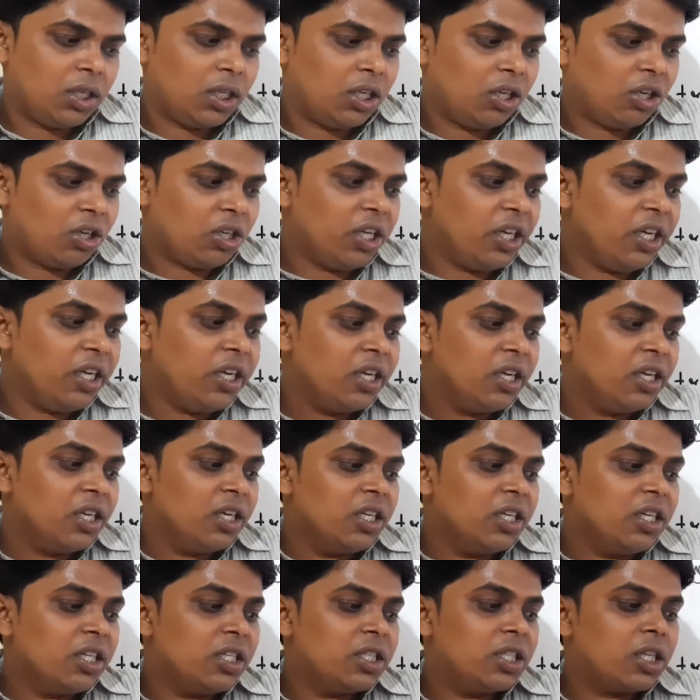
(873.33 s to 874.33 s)
Okay?
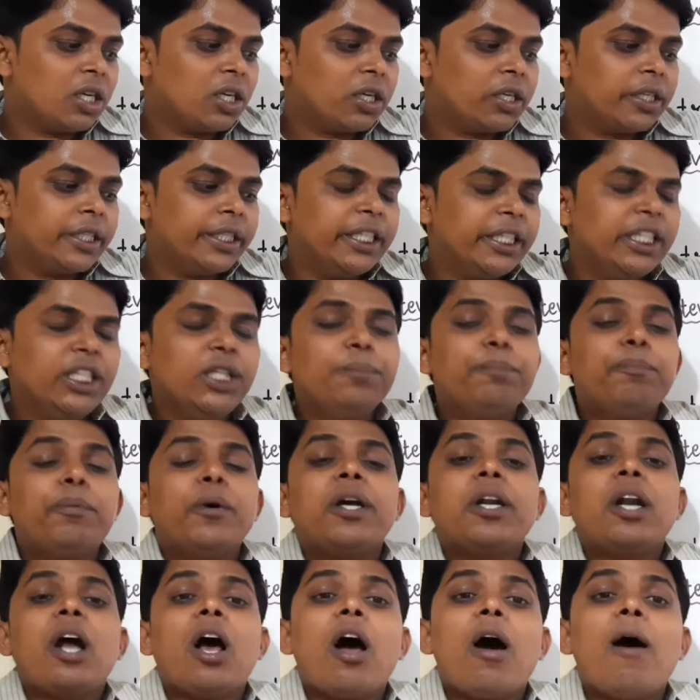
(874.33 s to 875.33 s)
He is the
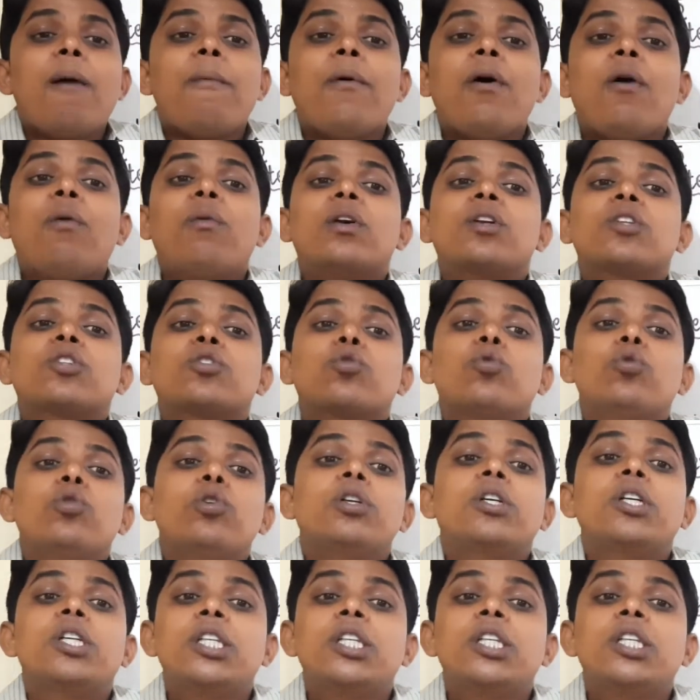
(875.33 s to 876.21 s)
keeper of our soul.